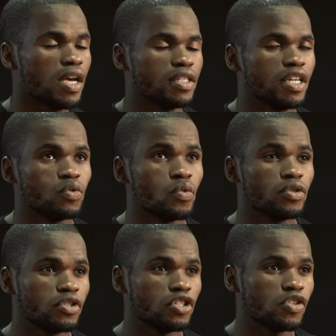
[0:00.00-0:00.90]
that
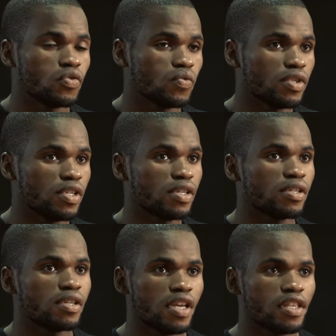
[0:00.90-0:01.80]
went to the Zone
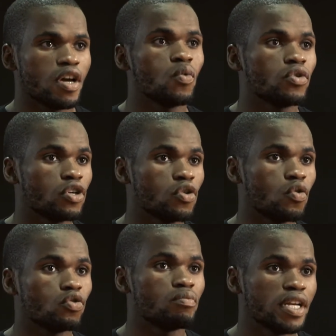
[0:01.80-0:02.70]
six, and I won the
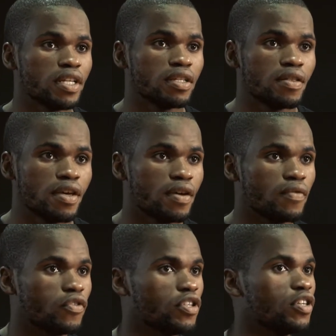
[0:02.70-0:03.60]
gold medal there
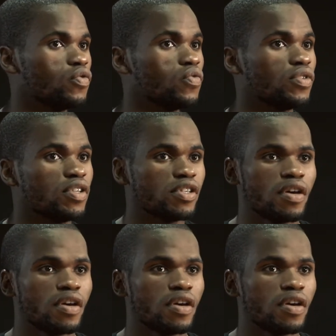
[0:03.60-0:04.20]
for the Zone six